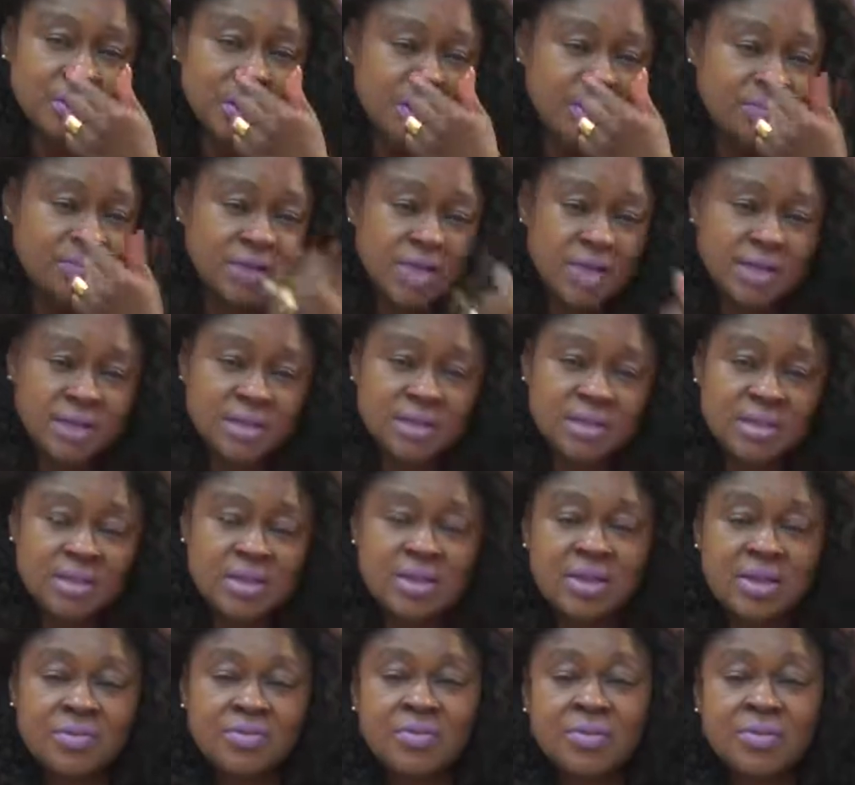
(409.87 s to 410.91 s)
After this
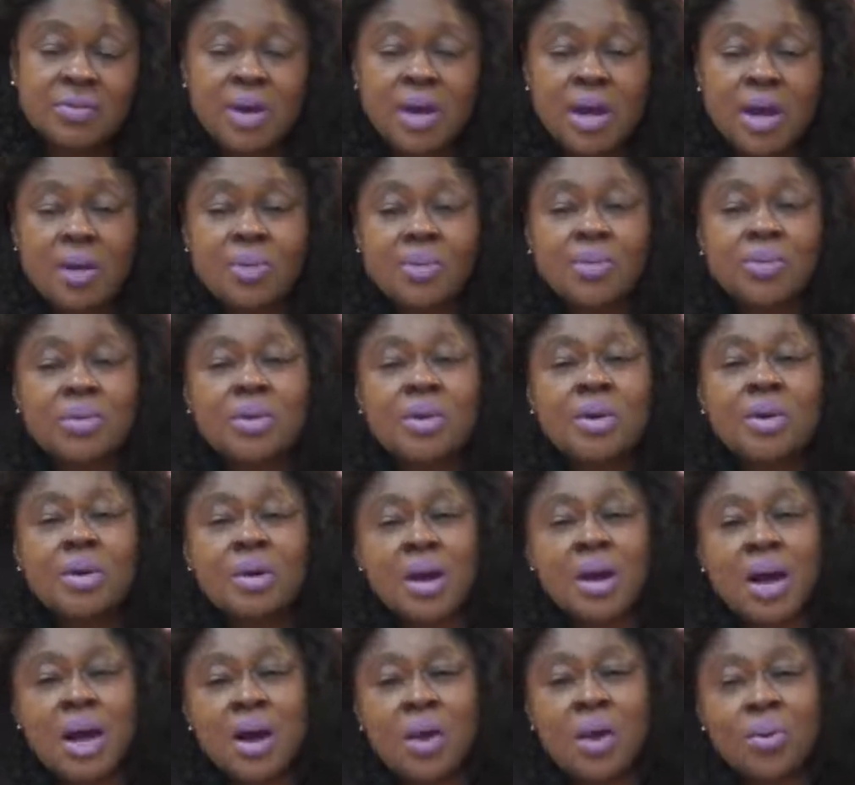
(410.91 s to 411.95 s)
interview now,
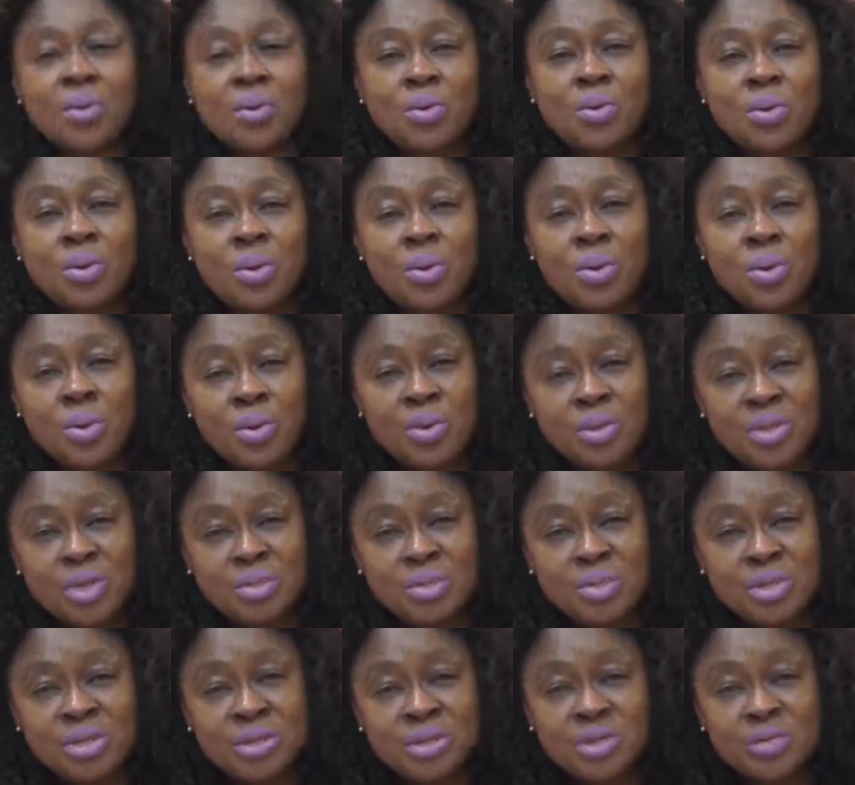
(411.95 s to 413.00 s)
I'll hold a
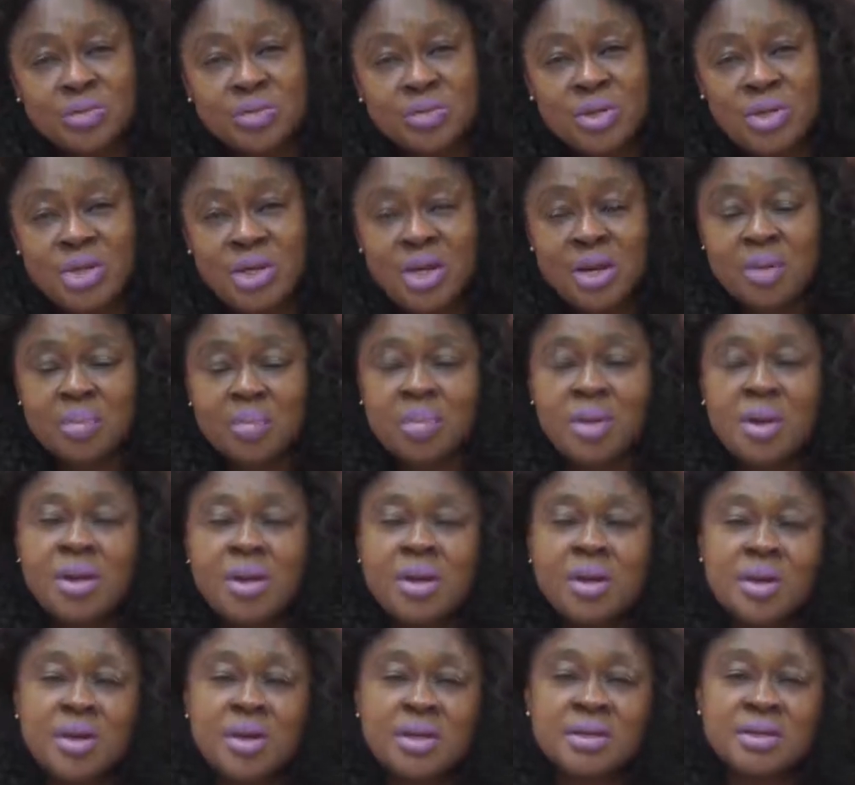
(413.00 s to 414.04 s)
meeting with them,
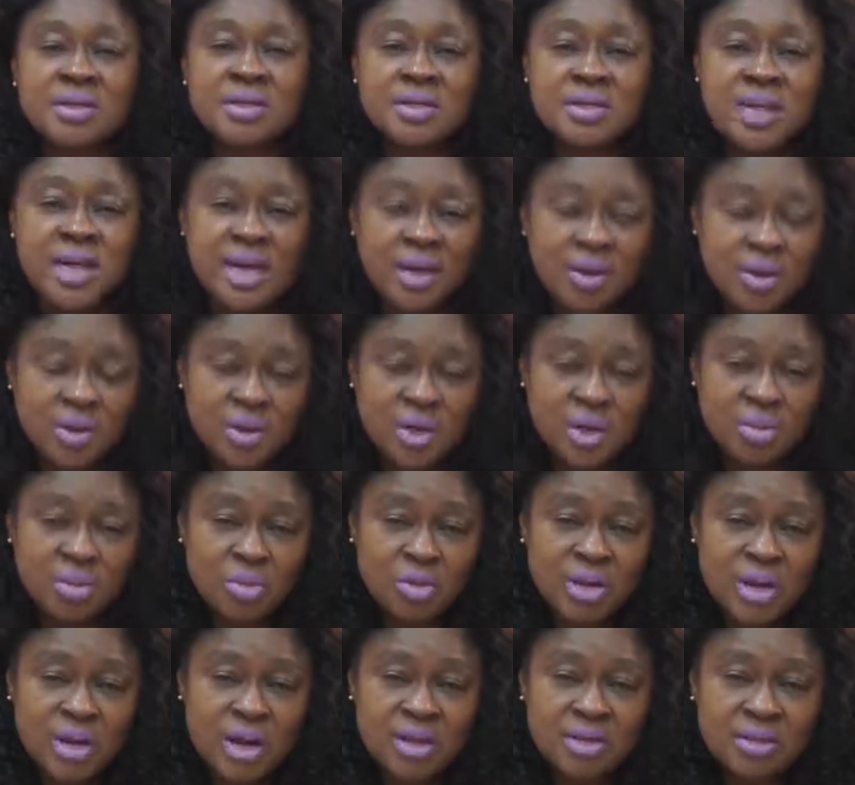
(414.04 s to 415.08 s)
decide on the
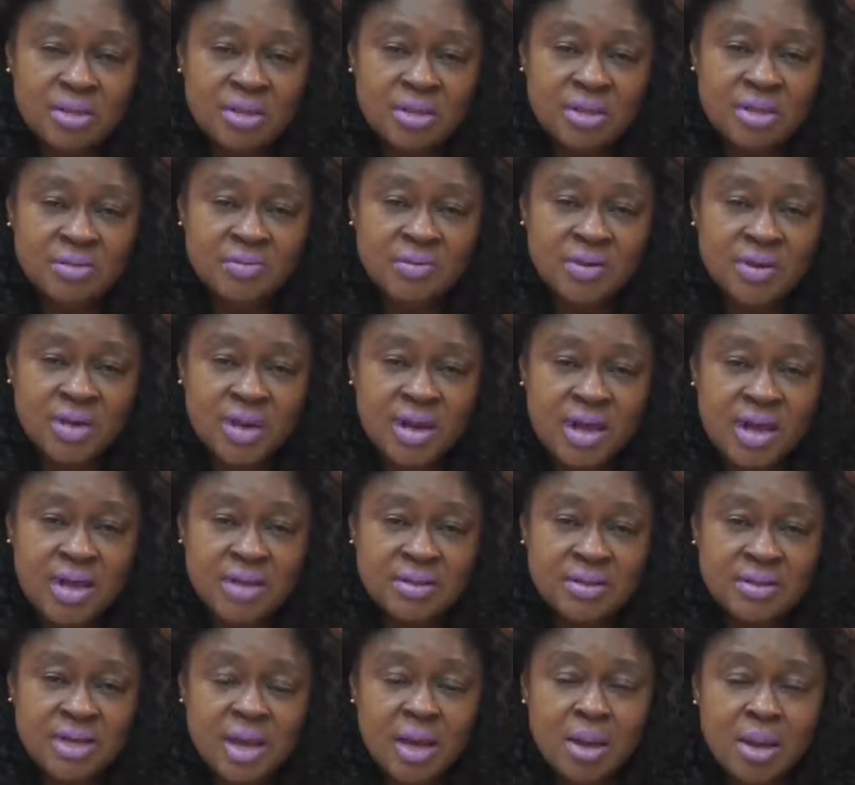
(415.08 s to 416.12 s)
modalities for the
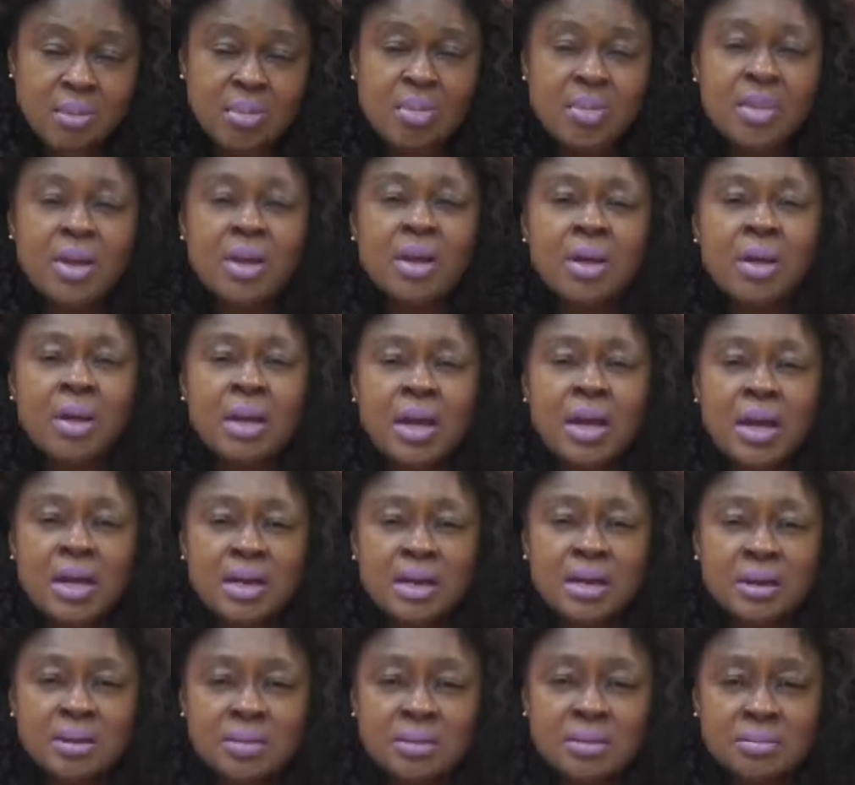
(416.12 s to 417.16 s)
exam,
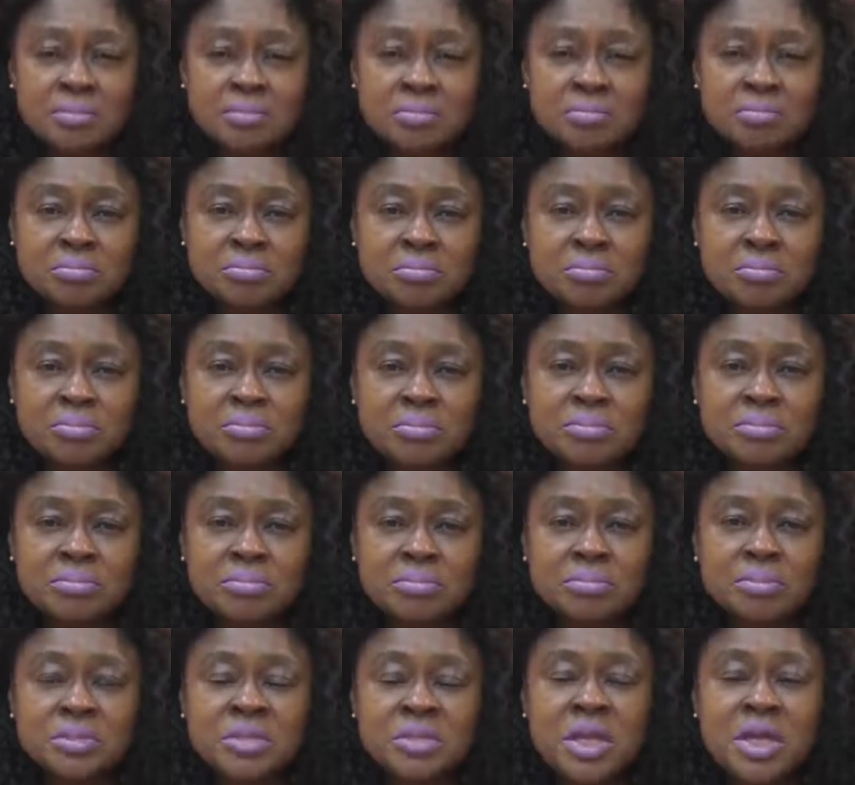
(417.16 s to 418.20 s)
and
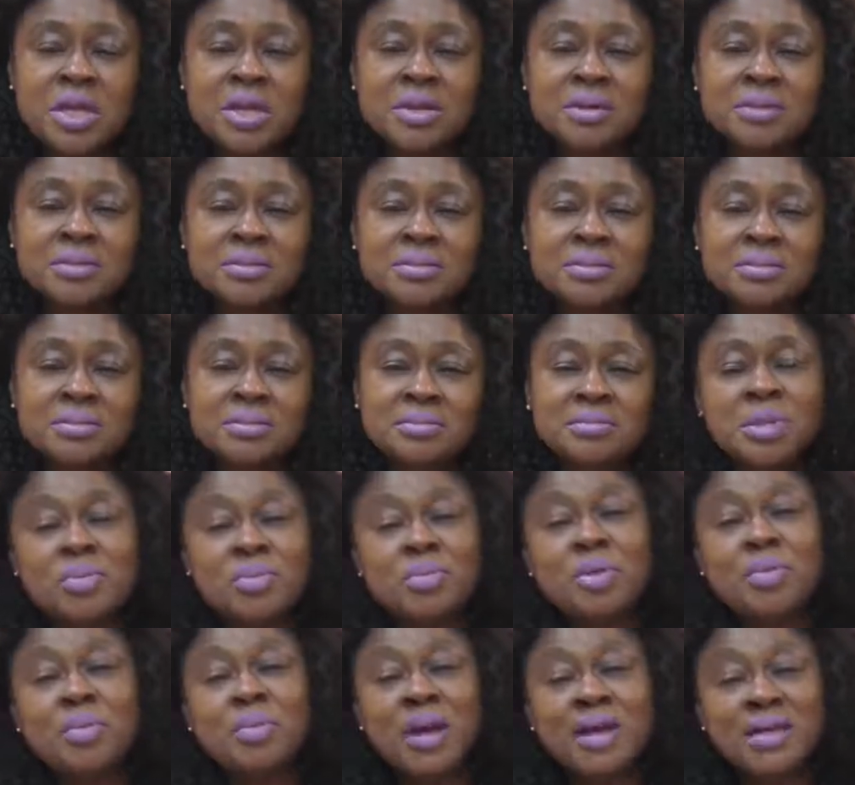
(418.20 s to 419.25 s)
then
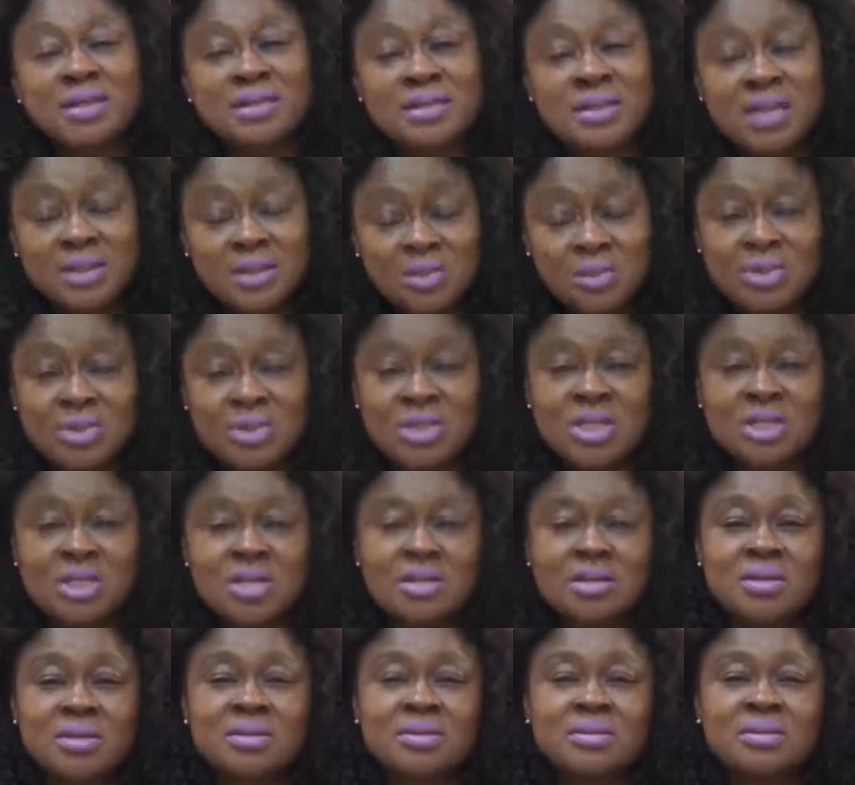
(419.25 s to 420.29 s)
maybe by Saturday